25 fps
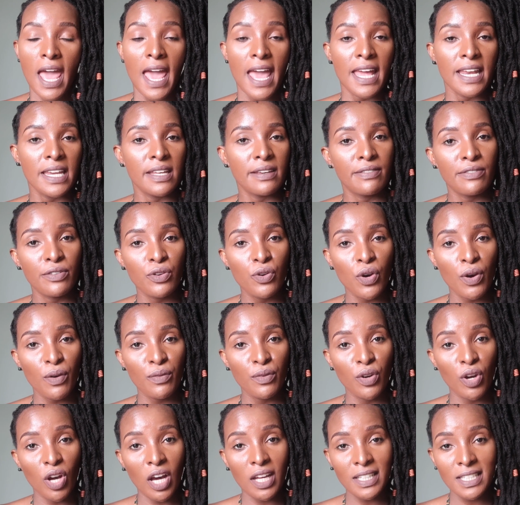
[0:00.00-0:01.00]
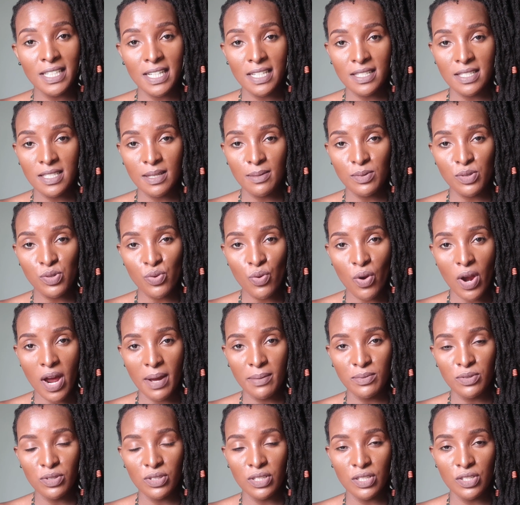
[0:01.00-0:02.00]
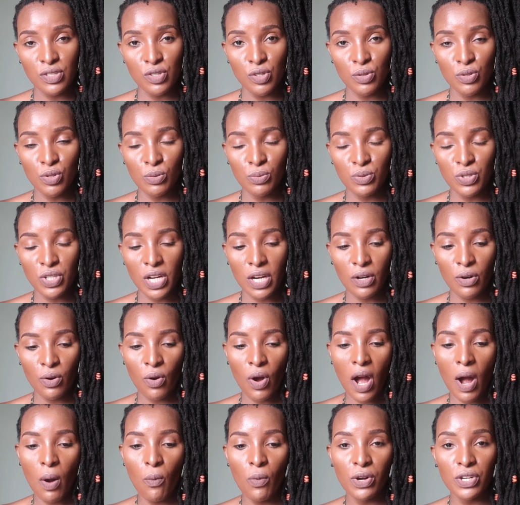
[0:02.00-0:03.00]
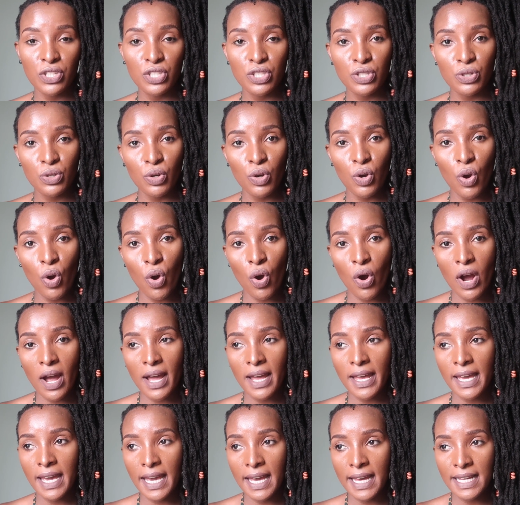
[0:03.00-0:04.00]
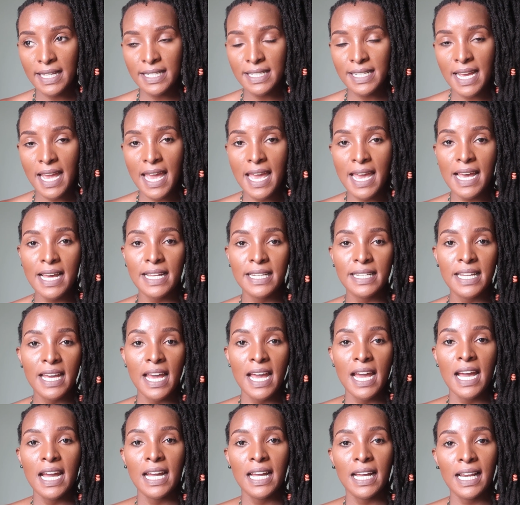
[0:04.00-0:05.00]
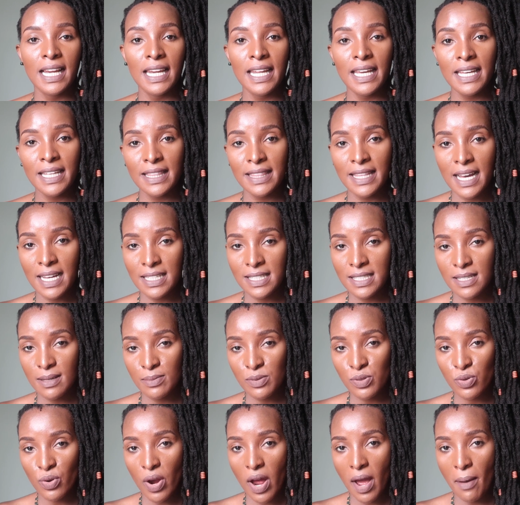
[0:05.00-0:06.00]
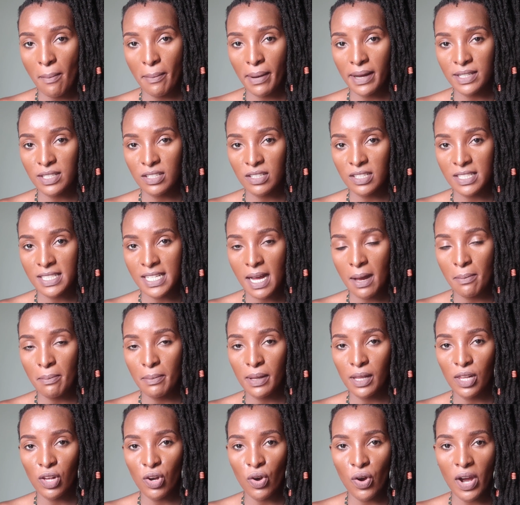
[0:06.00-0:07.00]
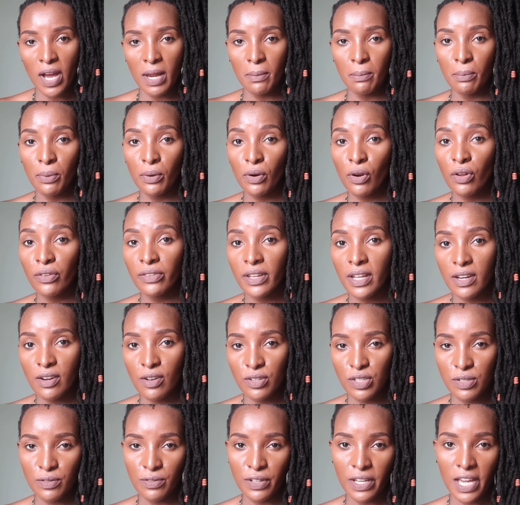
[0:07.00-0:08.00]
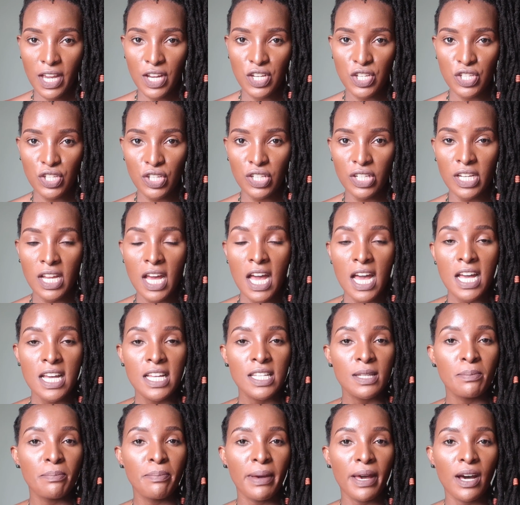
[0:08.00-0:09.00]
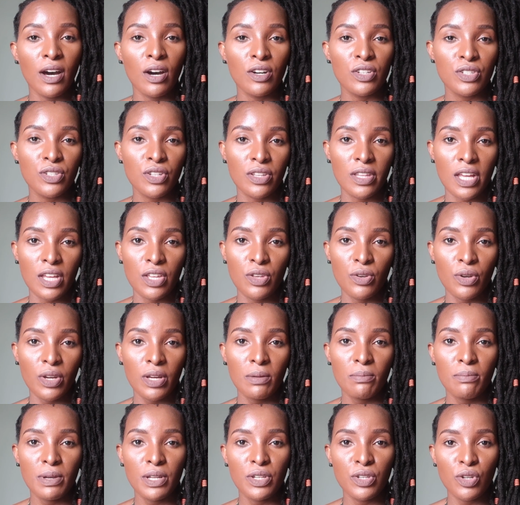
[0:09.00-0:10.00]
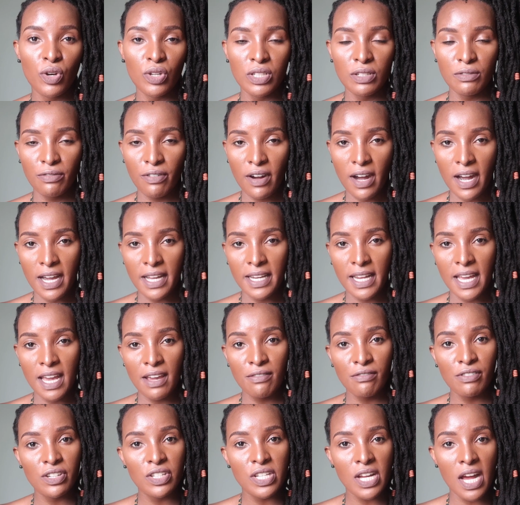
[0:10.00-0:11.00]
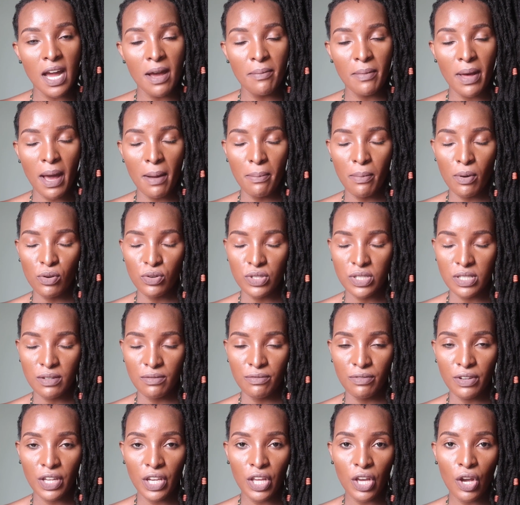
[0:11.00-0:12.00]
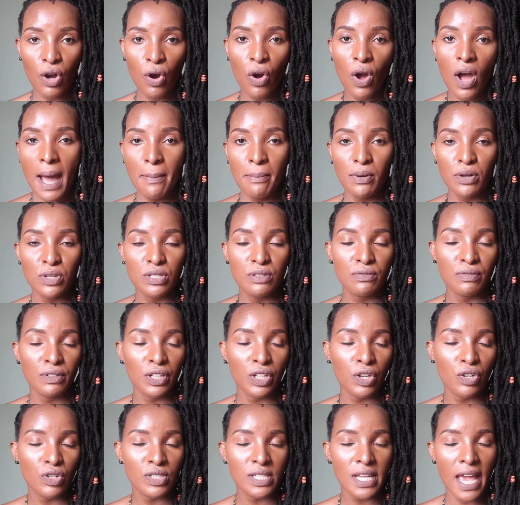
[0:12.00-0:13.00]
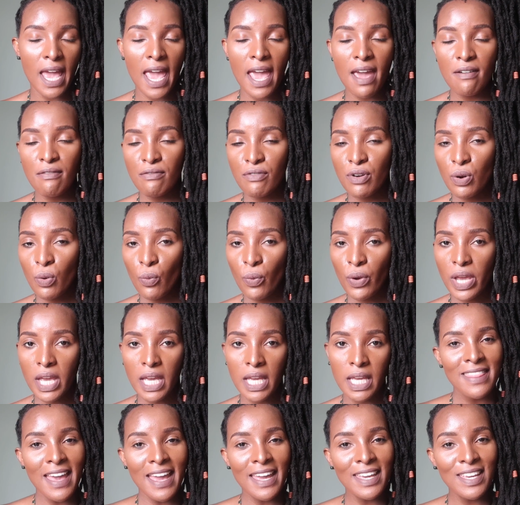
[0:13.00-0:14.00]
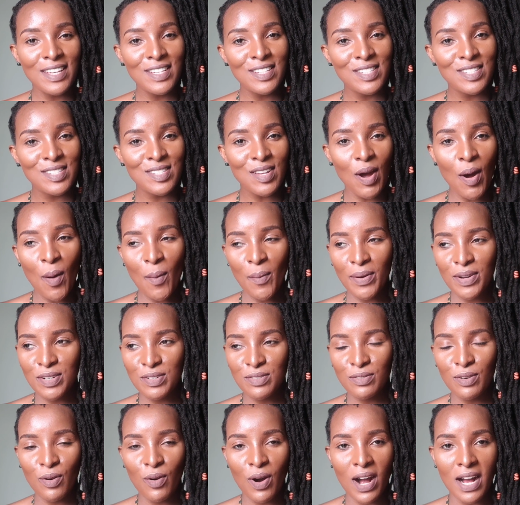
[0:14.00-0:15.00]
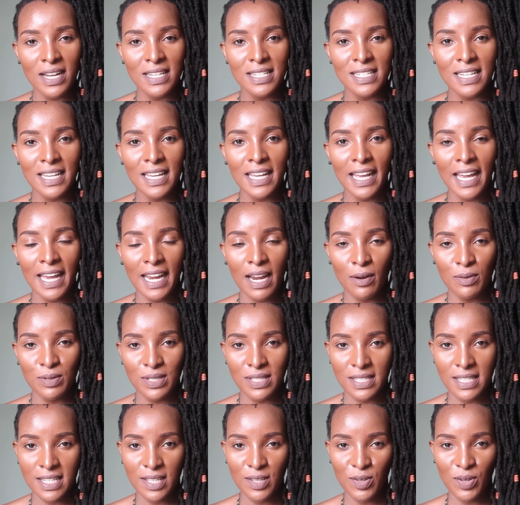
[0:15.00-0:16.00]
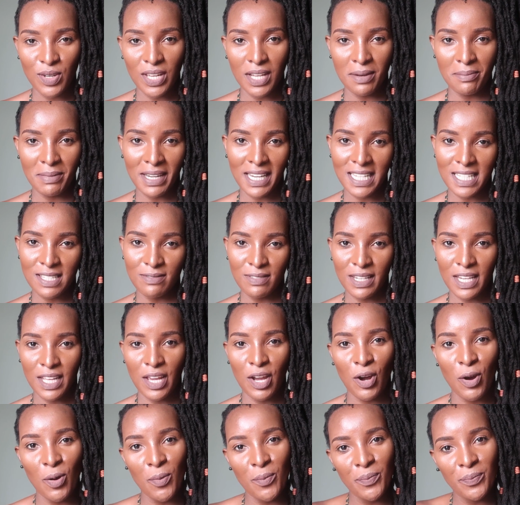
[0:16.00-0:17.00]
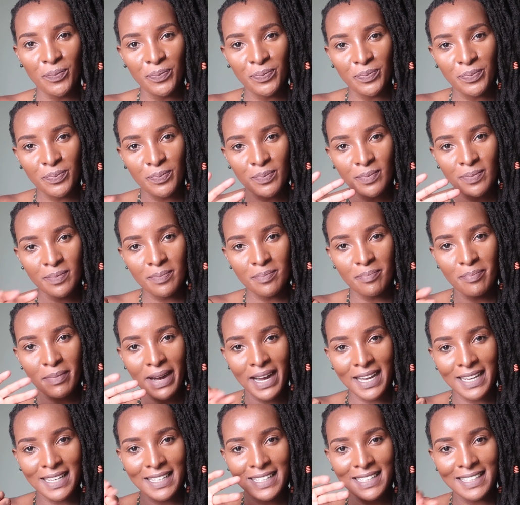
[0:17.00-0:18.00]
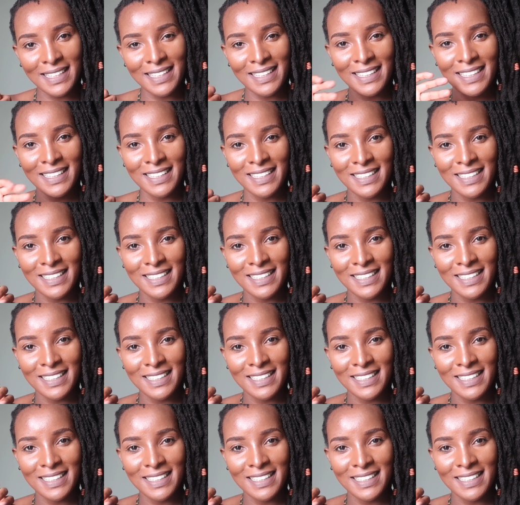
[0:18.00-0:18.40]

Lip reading: And if you have not yet subscribed to this YouTube channel, I want you to go ahead and click that subscribe button down below and put on the notification bell so that you can be notified every time I post a video. I post videos every week. Thank you so much for watching, and I'll see you in my next video. Bye.